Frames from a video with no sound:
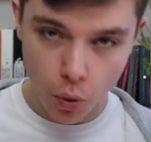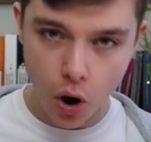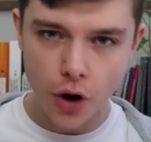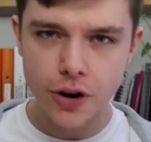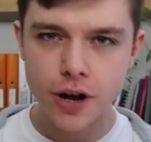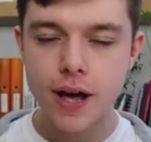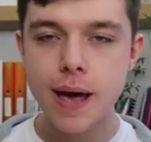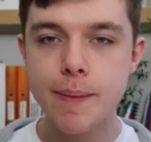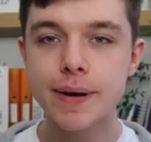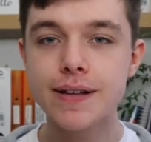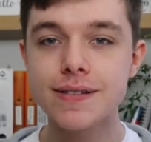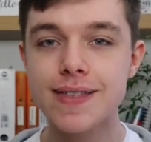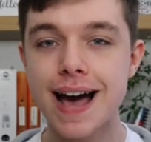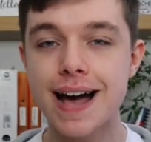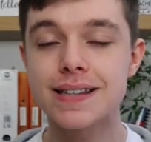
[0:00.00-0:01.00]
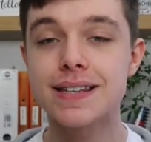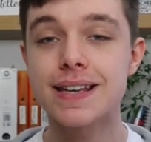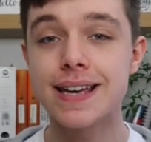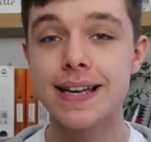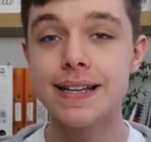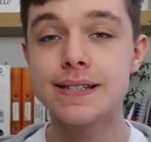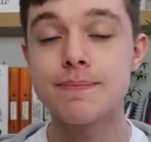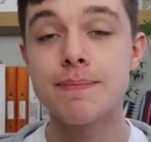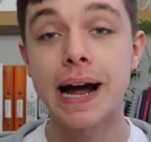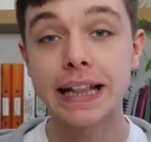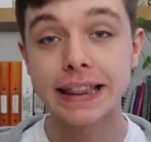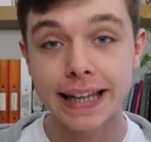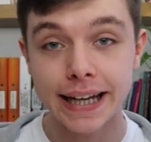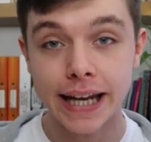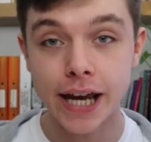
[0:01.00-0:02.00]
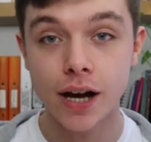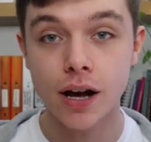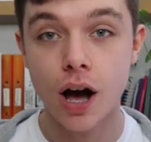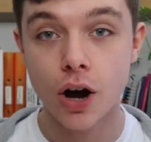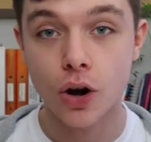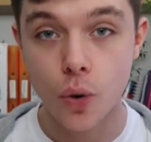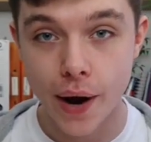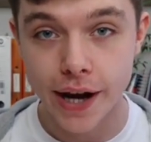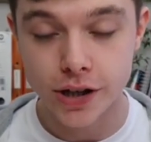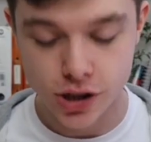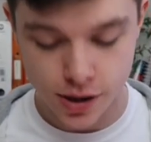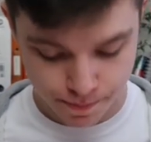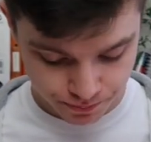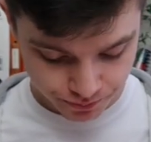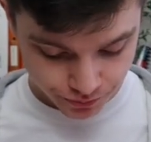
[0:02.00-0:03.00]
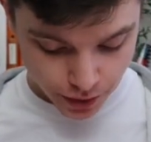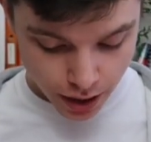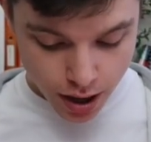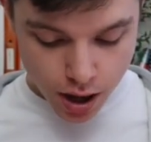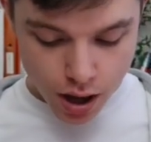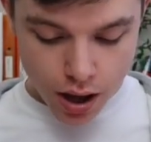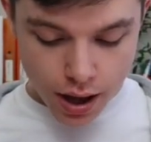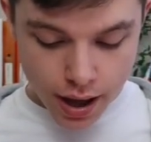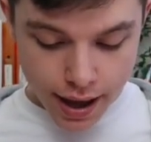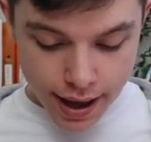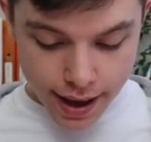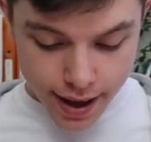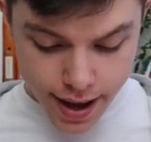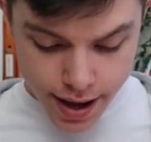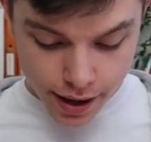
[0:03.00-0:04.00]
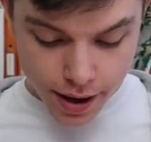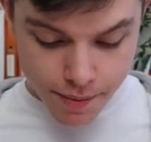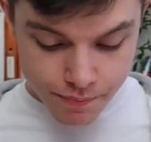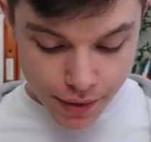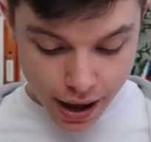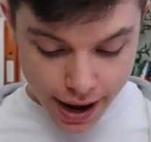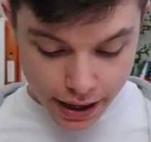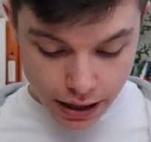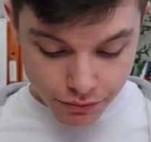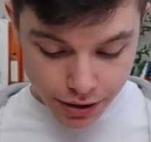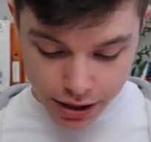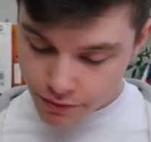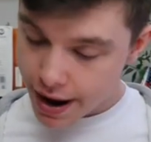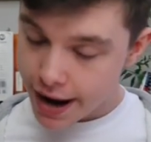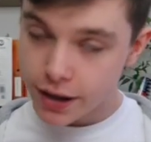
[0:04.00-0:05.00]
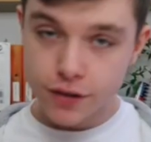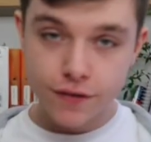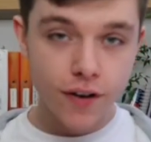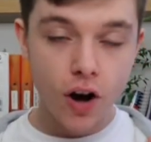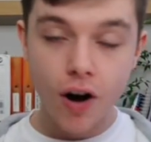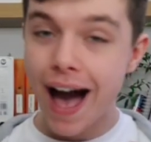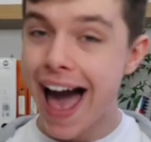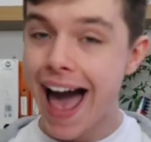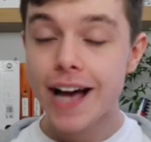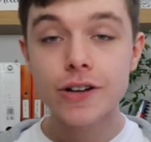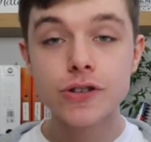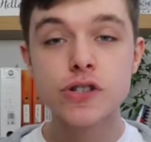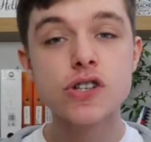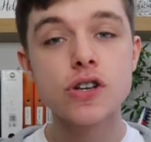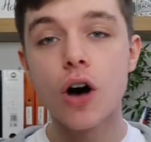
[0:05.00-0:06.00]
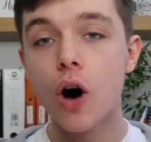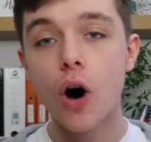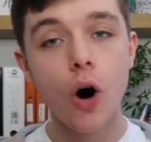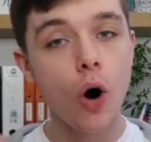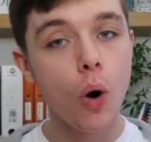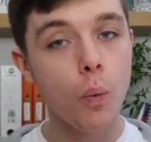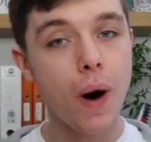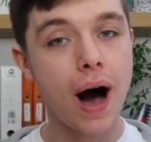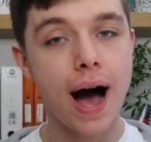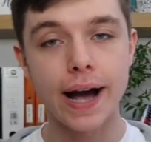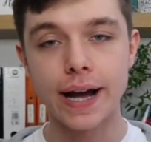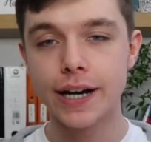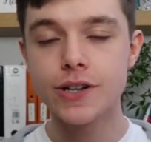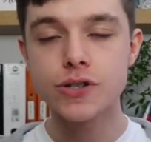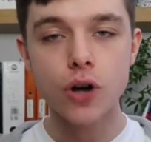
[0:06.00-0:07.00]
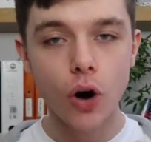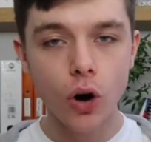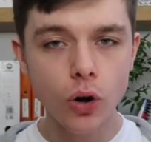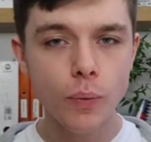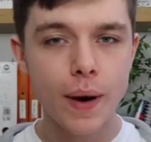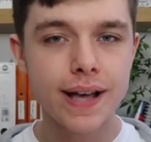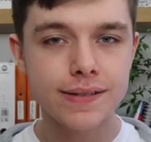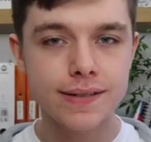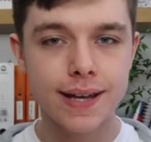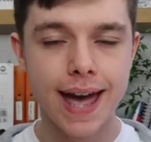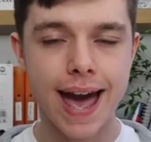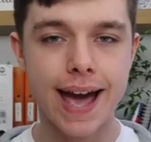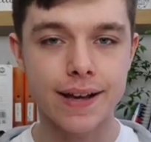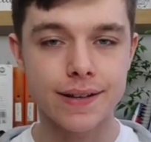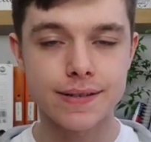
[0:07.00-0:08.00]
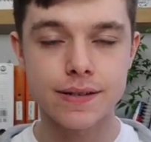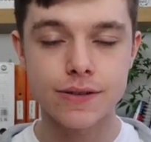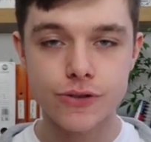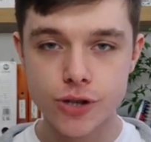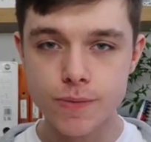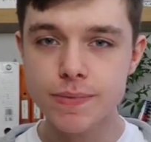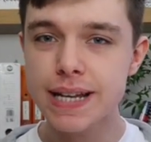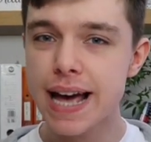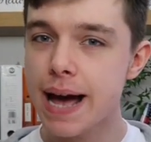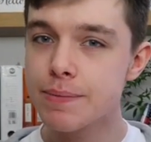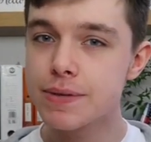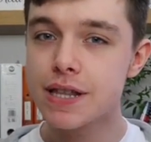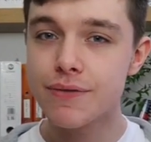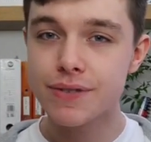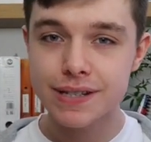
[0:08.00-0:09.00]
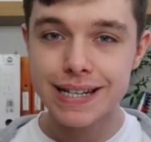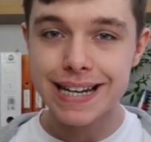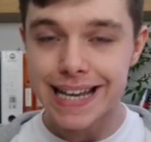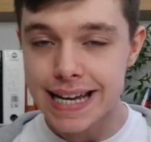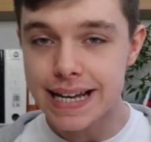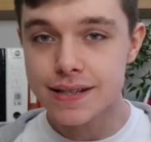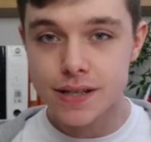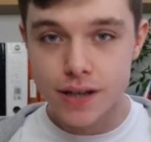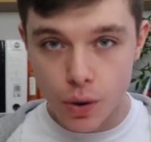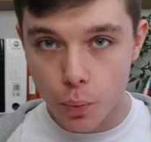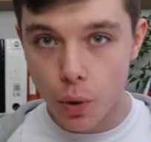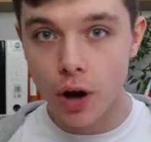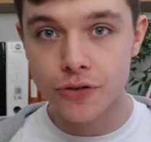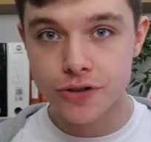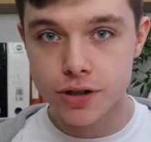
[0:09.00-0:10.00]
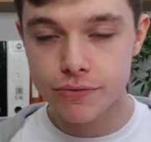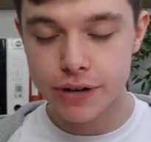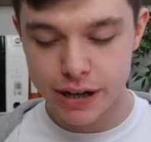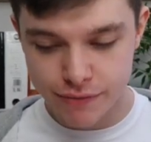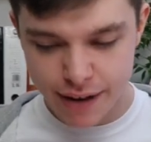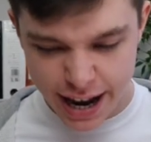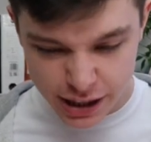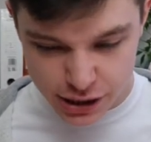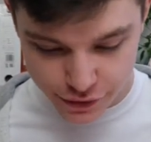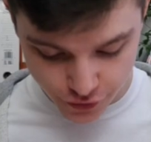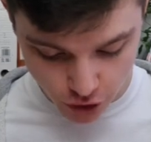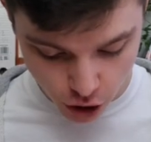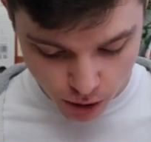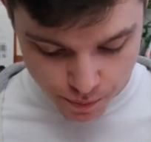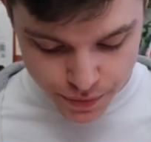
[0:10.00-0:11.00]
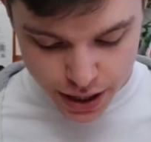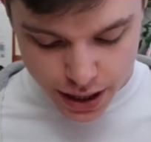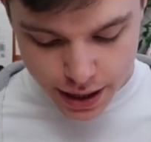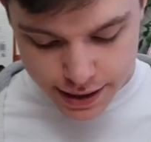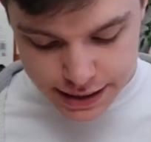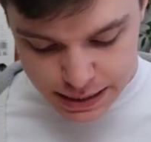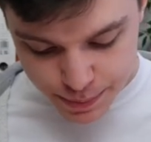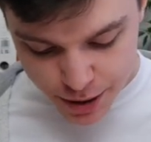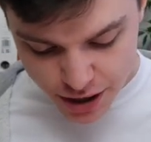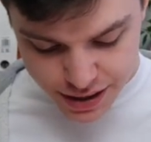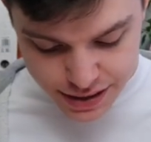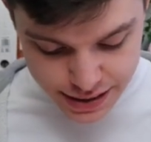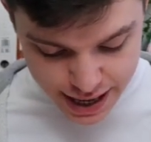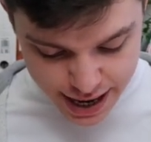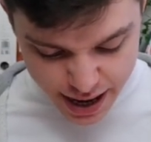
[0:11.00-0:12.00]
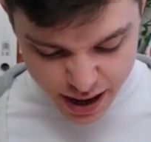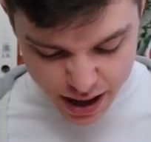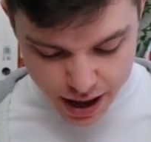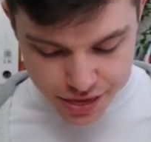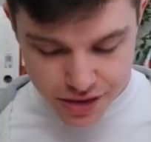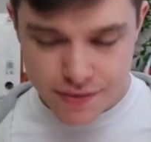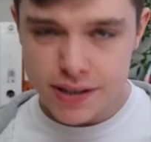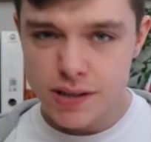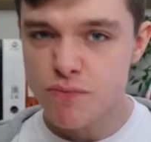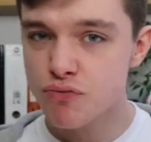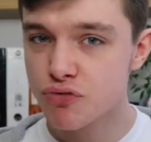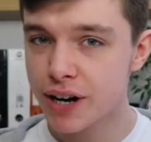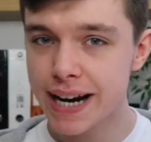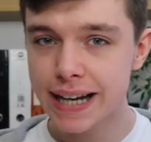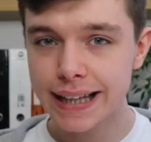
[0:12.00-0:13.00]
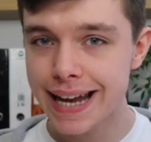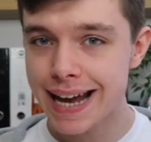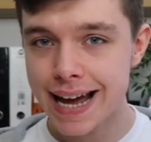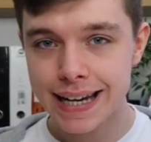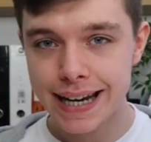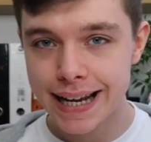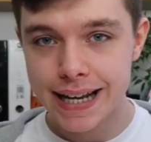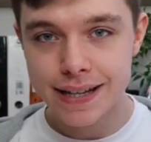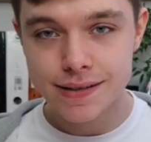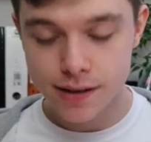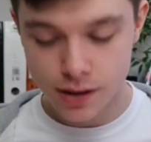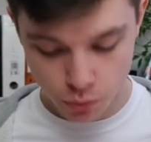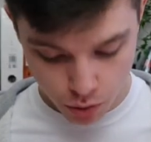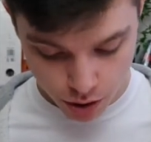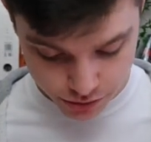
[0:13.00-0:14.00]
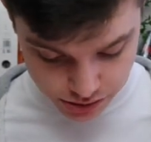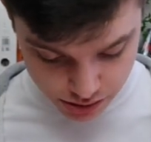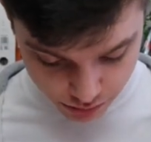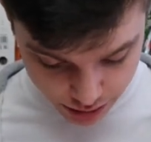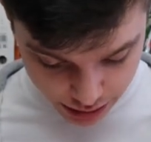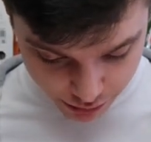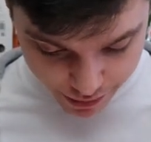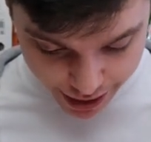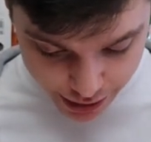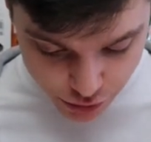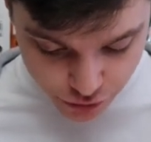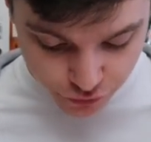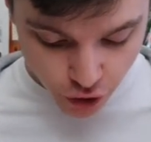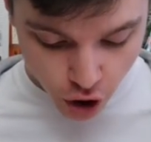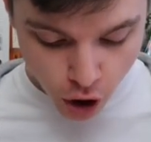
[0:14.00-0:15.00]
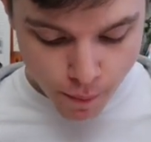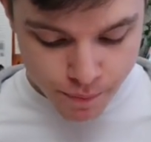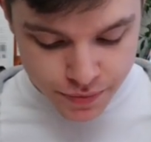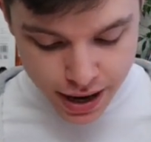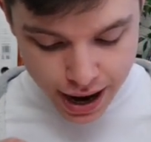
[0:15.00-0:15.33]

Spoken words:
1 because that is my linear equation. Here I can rearrange for x or y, and it's always the case. Sometimes there is an easier one to rearrange for, and to be honest here, there isn't really an easier one to rearrange for.